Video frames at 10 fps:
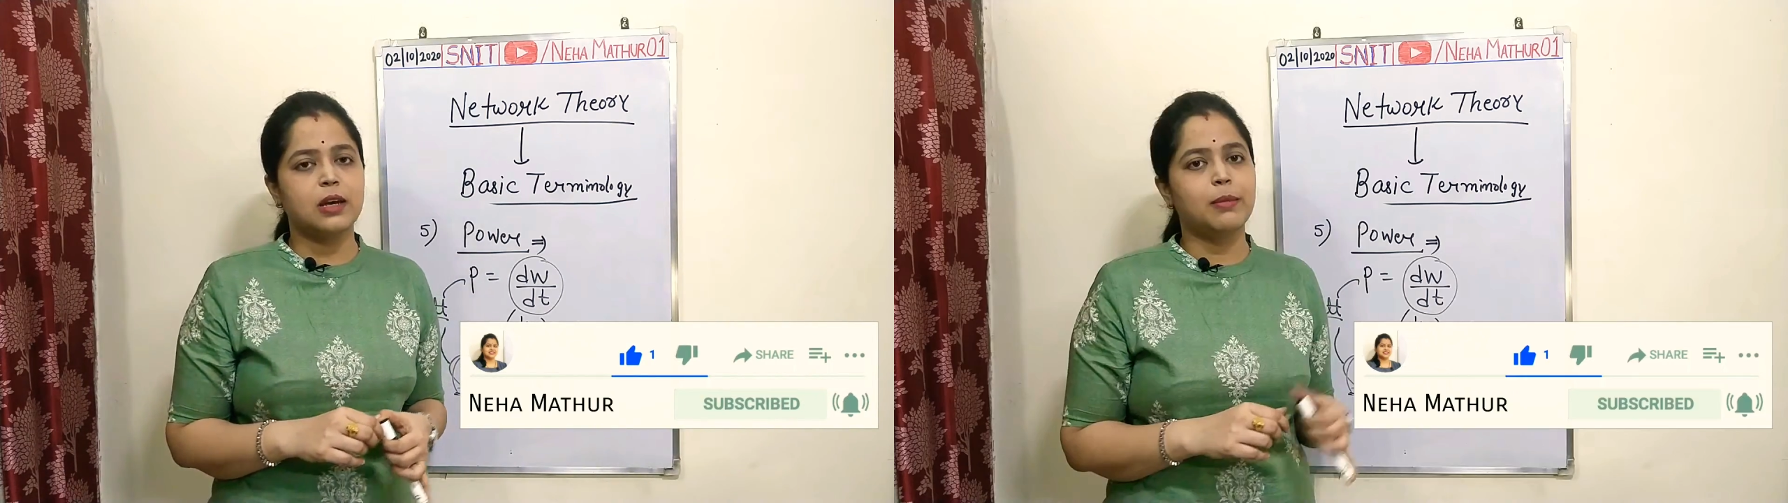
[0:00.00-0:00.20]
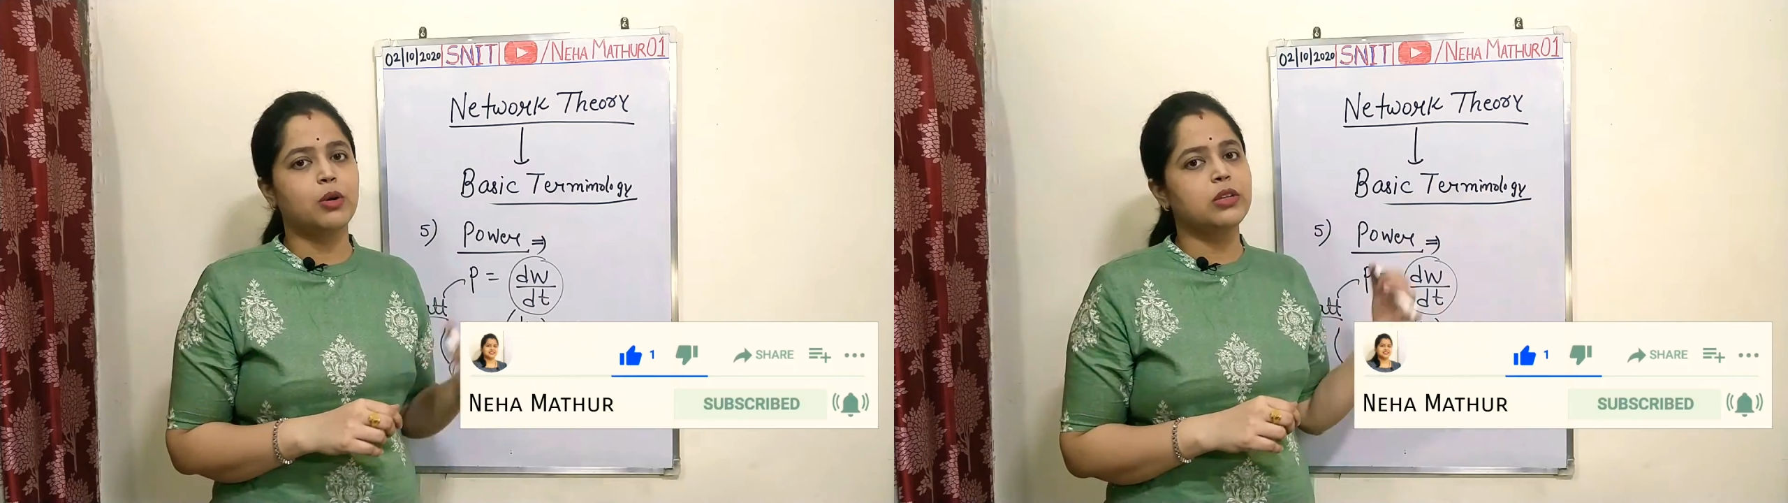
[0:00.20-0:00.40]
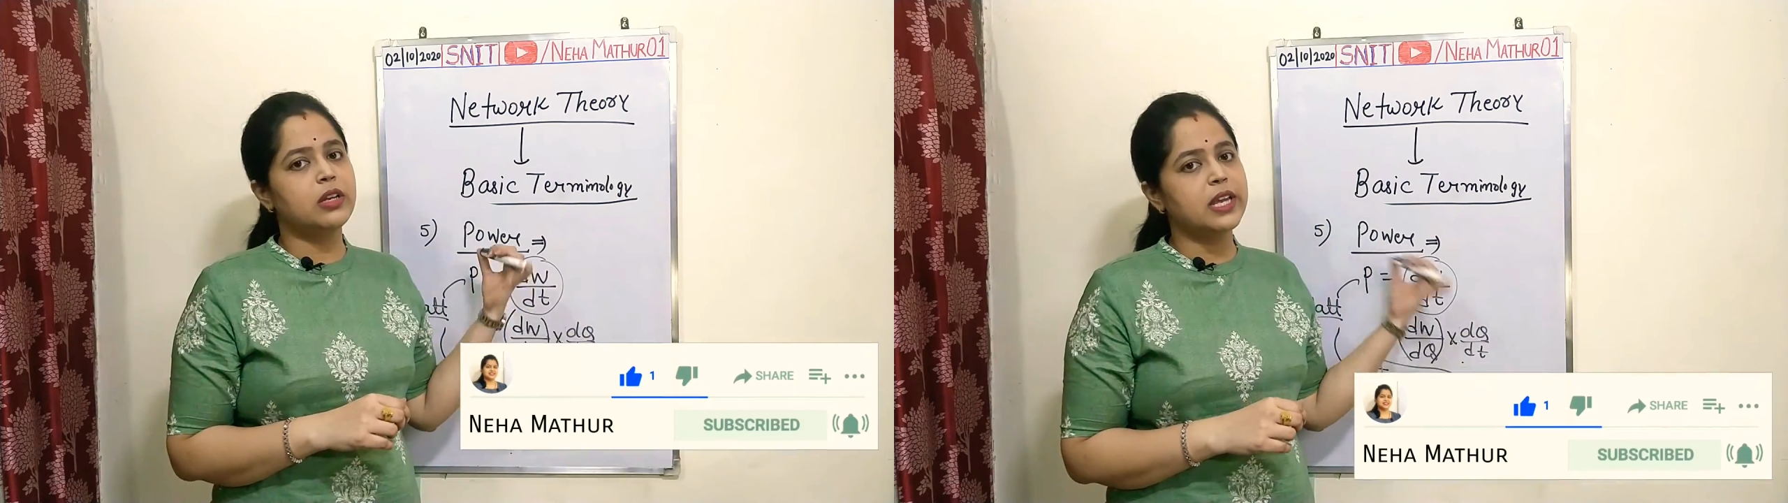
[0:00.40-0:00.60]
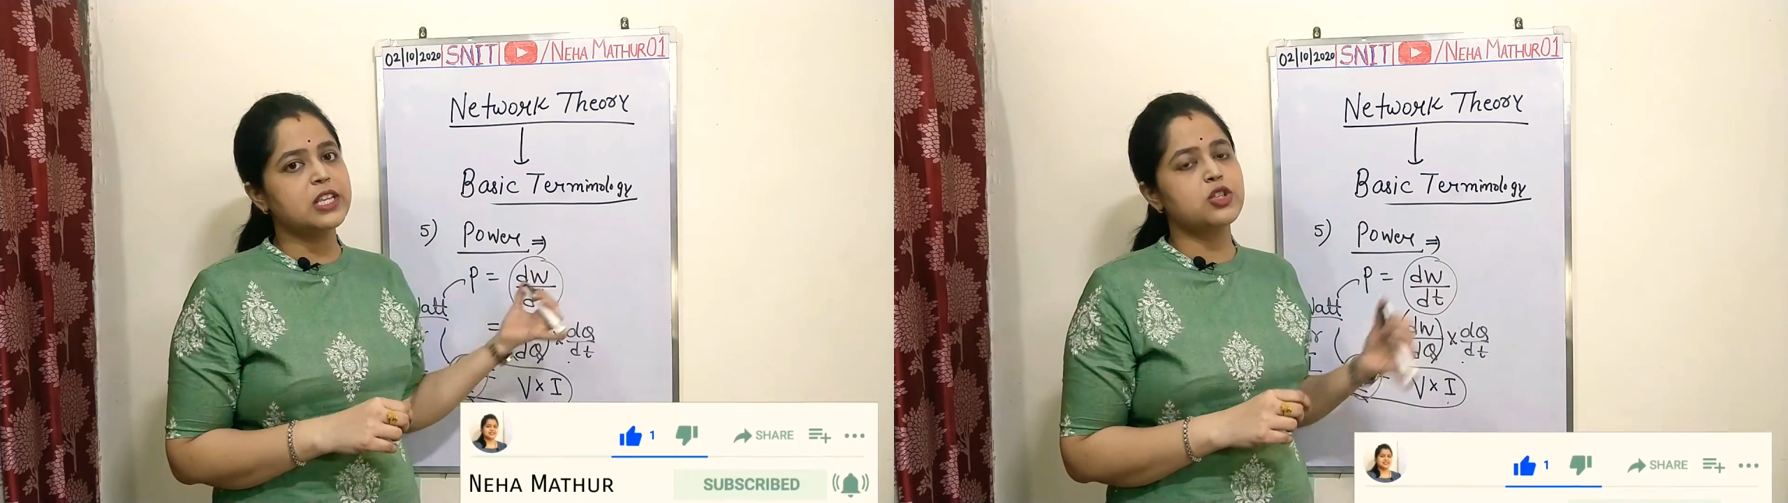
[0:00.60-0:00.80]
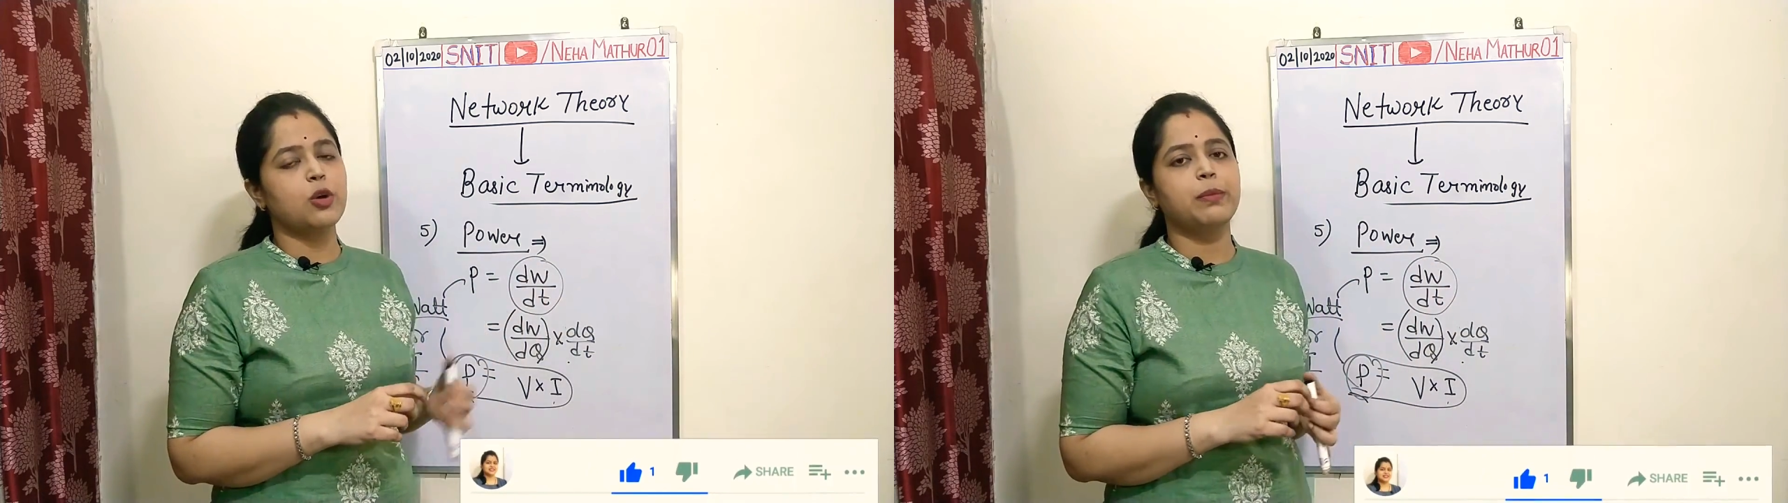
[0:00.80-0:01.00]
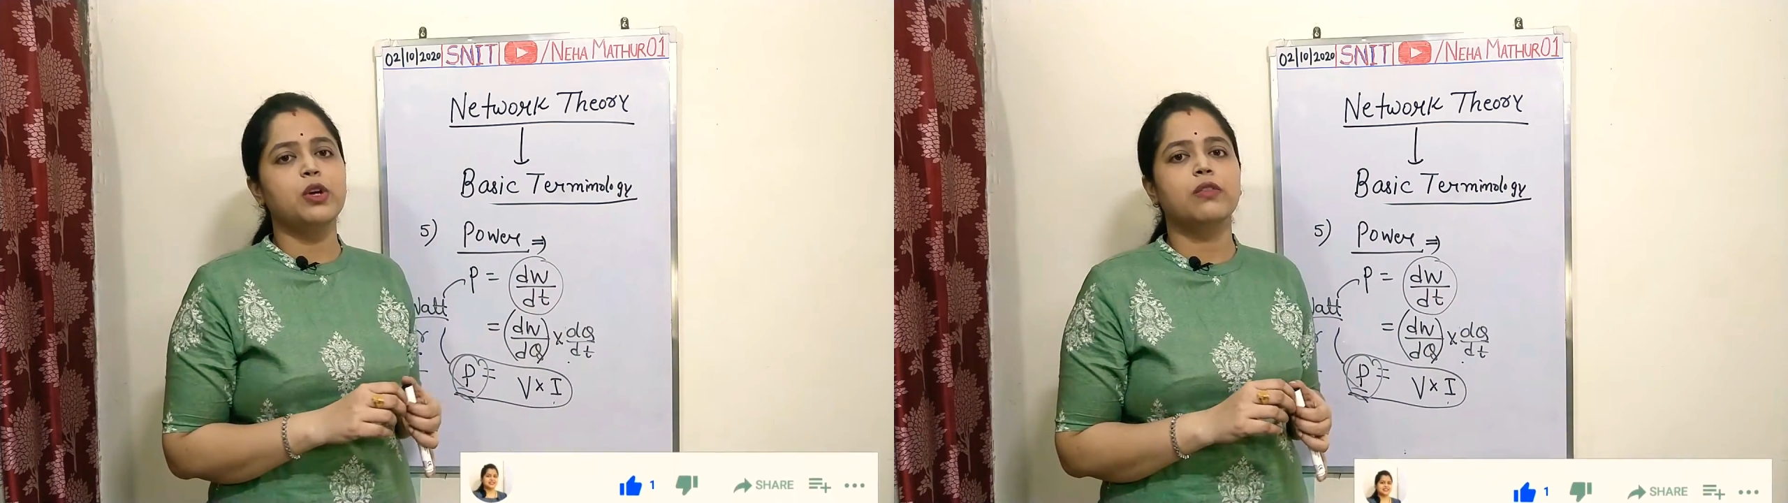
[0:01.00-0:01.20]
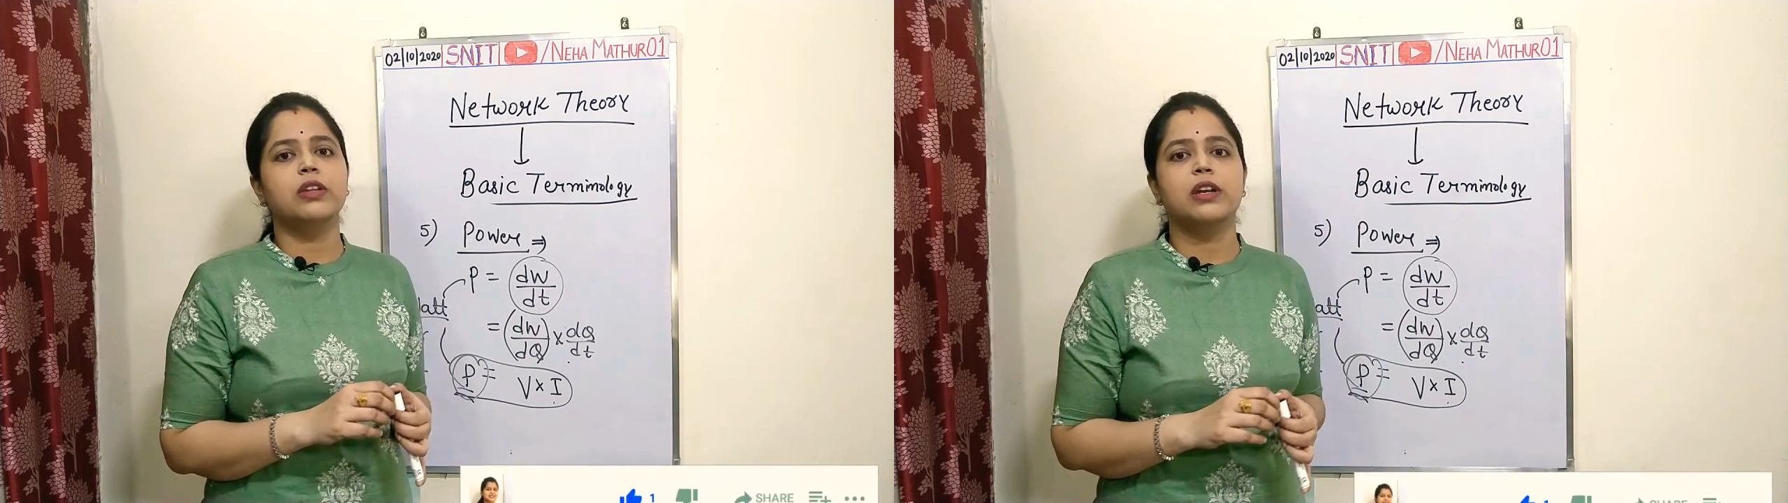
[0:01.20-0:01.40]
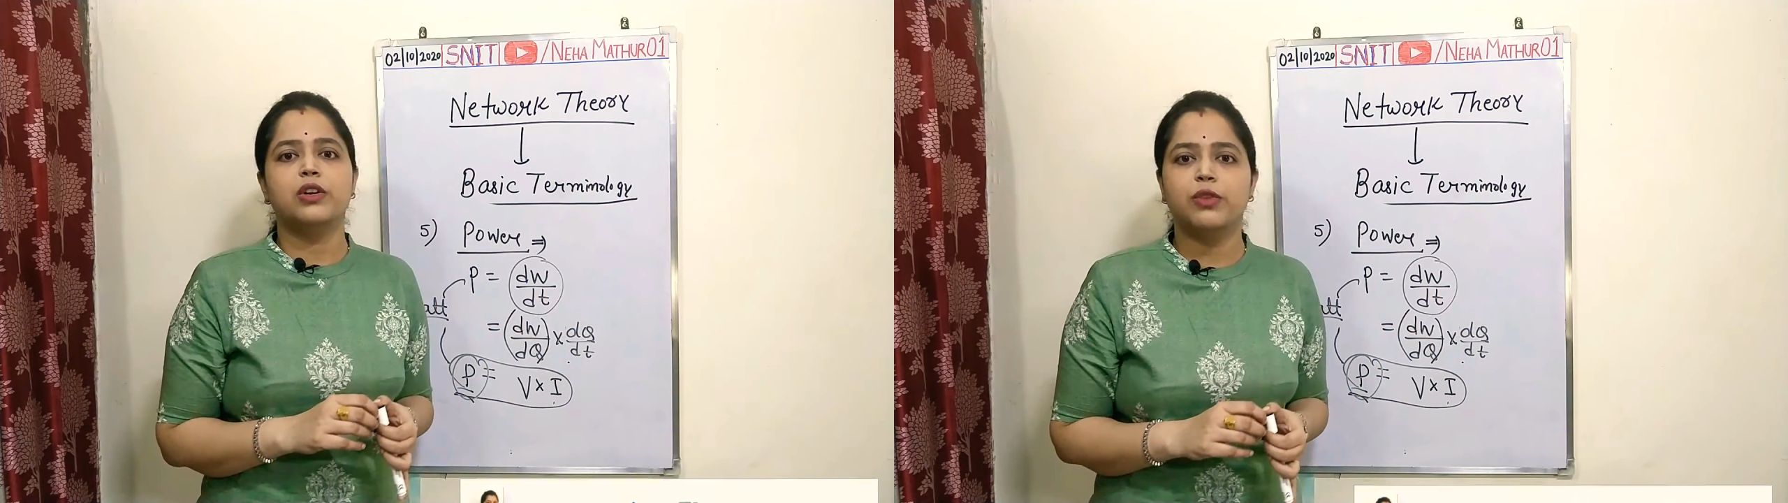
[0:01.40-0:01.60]
about the next topic of the
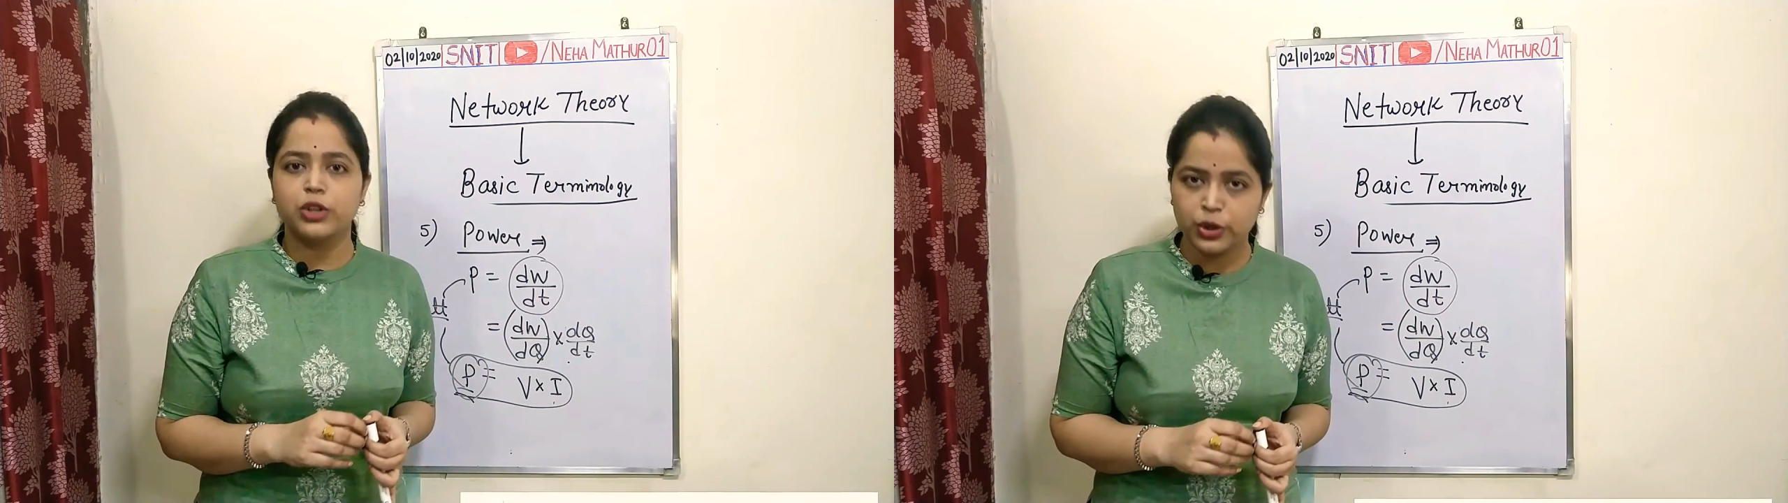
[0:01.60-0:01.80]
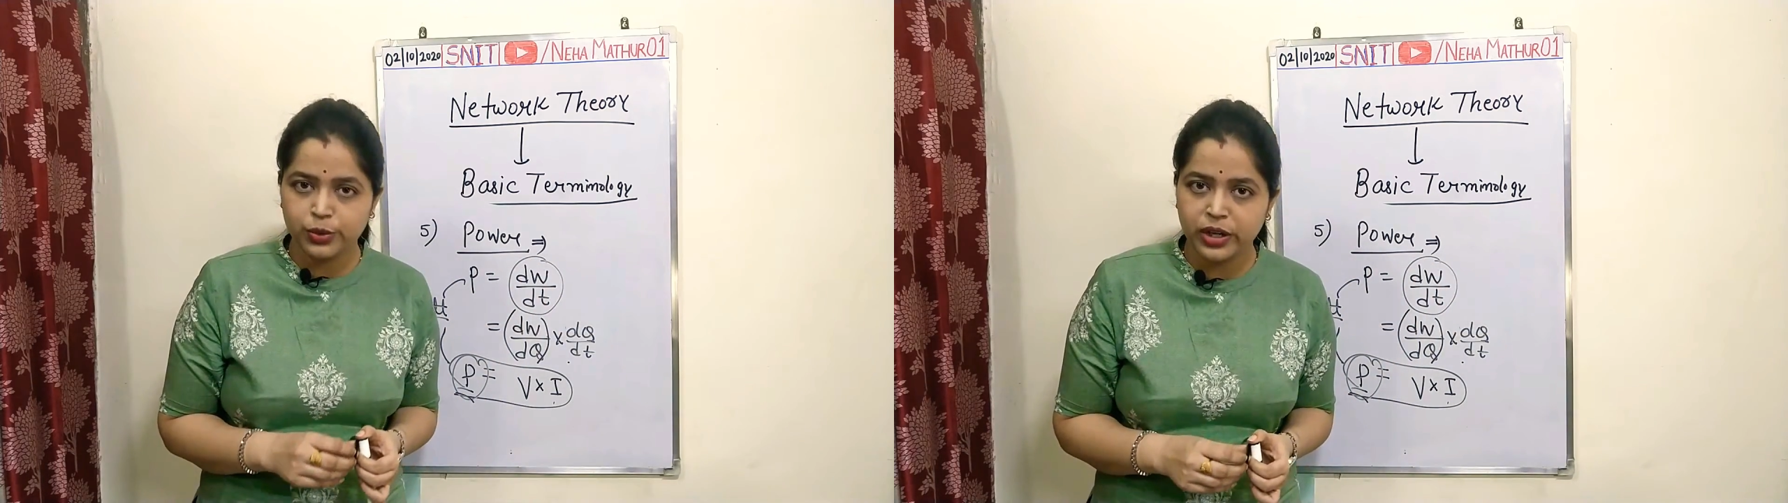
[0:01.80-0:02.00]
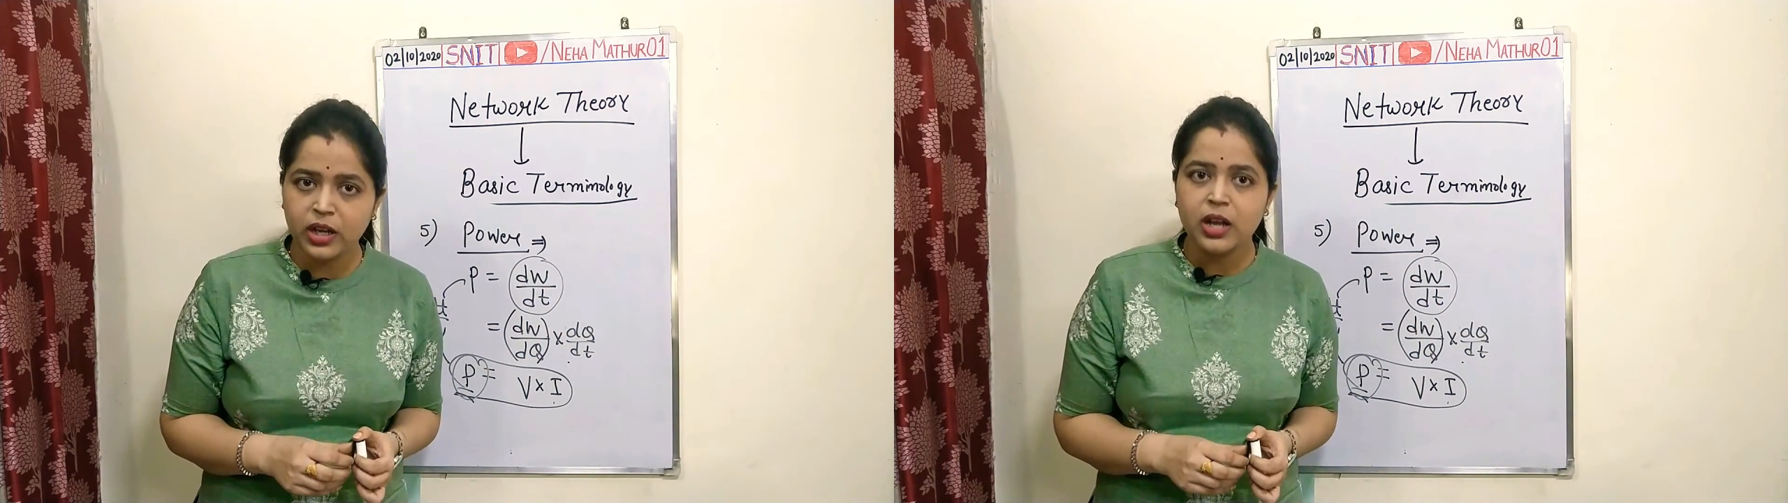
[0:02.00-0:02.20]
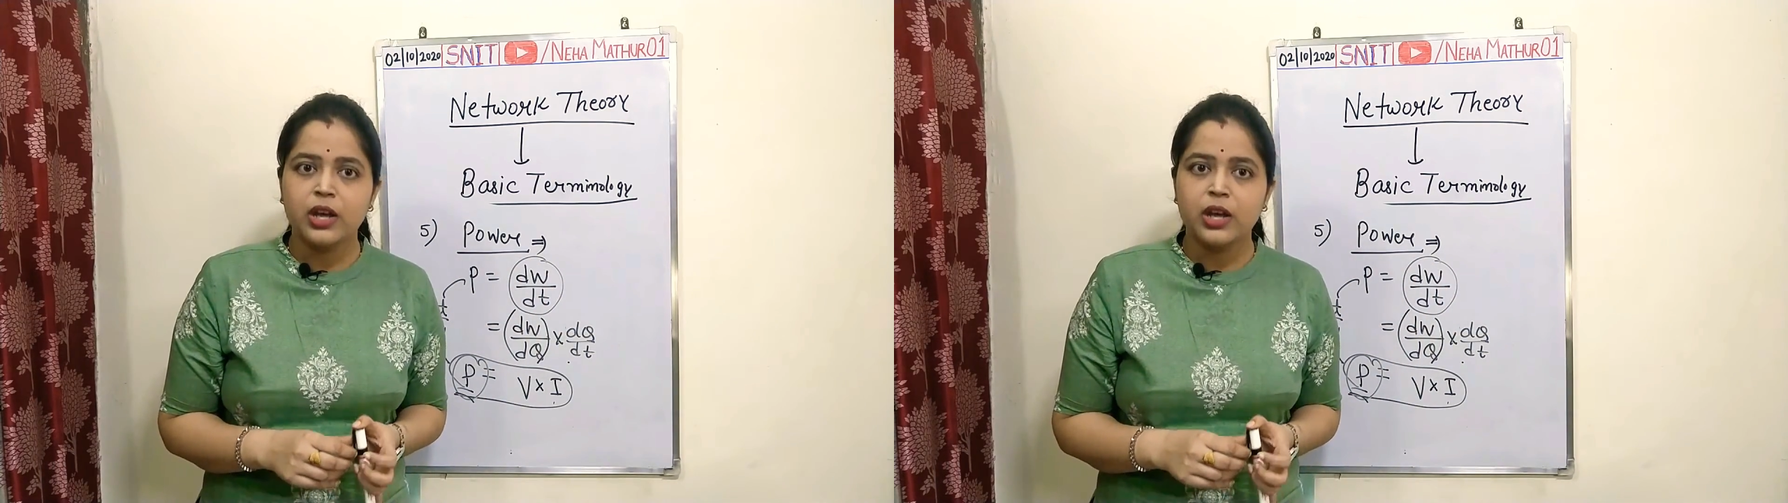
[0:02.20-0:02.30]
network theory,